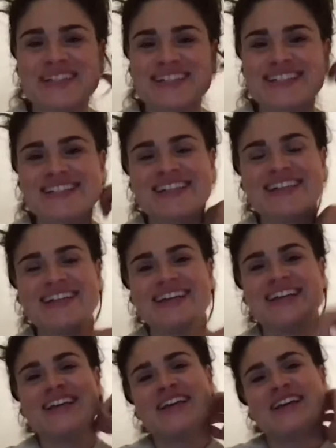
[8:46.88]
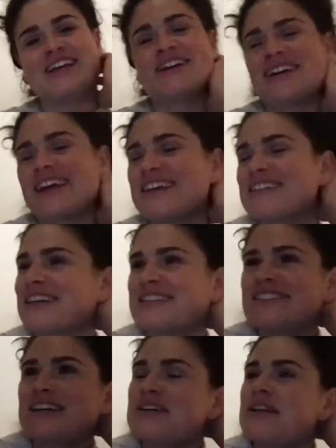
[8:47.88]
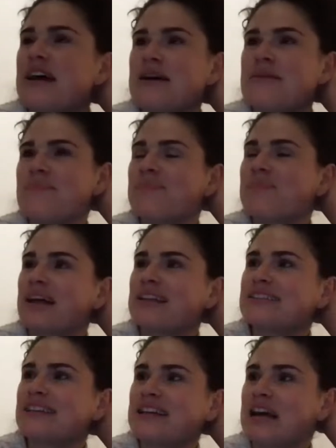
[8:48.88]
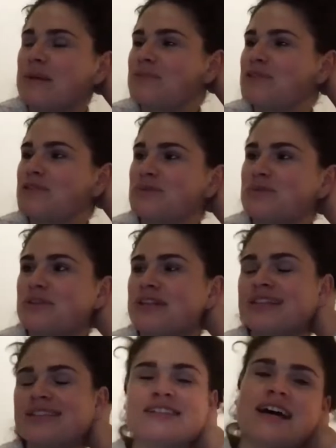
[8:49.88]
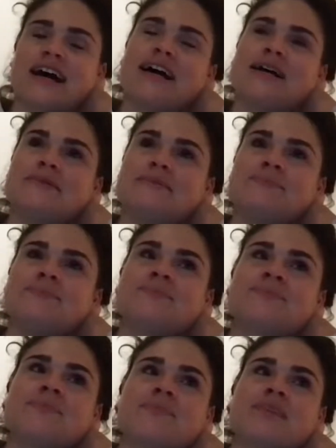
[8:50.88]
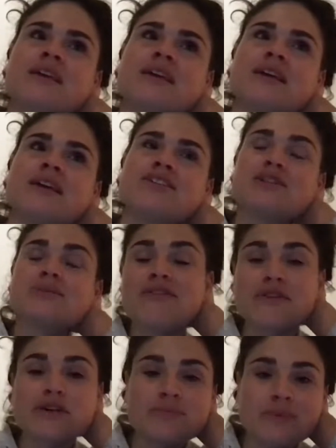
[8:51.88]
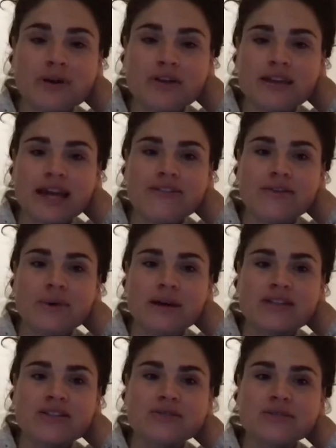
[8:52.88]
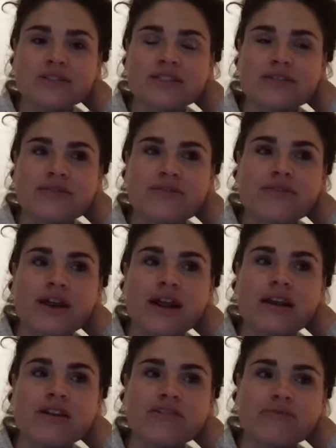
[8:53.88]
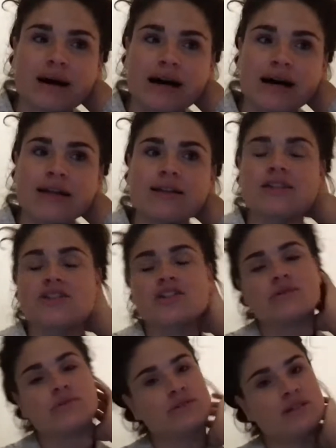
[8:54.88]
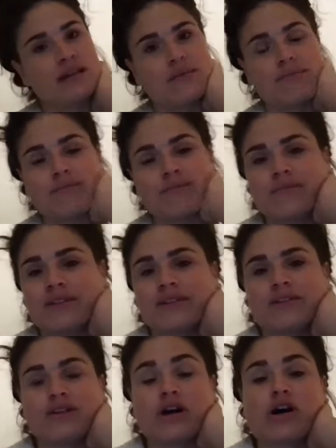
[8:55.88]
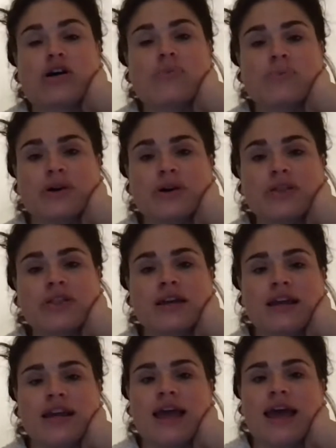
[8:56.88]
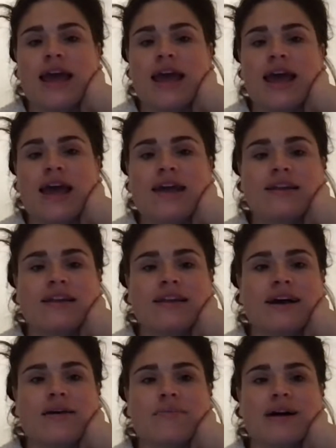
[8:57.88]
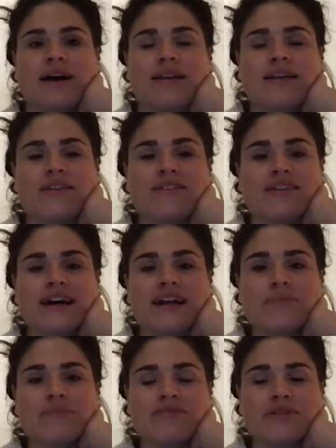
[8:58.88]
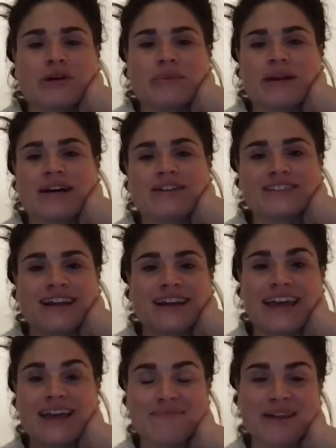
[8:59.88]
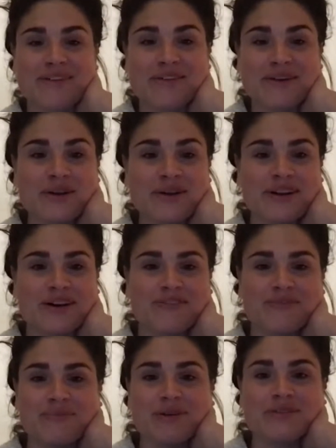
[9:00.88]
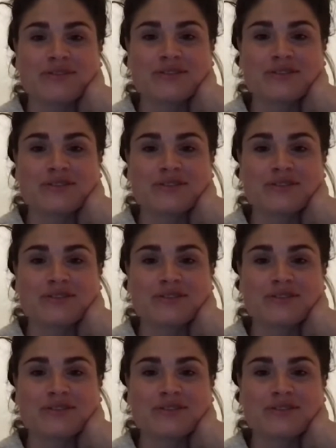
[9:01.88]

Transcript: sweet. Yeah, okay, so I'll tell a couple stories. So my first birth I ever went to was a friend of mine, and she was doing a home birth, and I'd never done it before, but I was like, hey, I've heard of beautiful